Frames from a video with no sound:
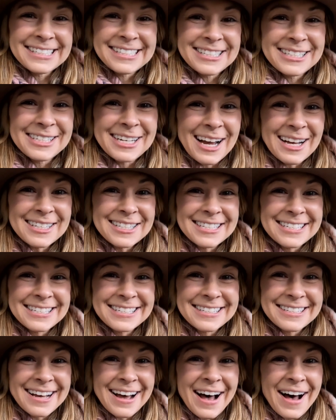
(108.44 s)
Just
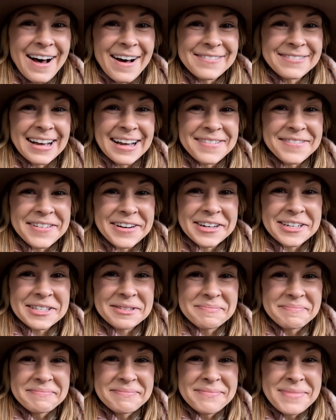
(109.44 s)
saw my
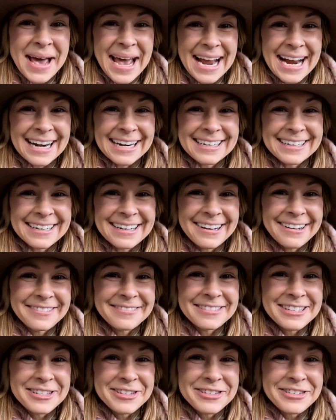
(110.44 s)
first bear
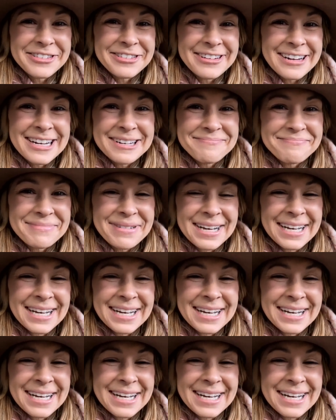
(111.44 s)
of the trip,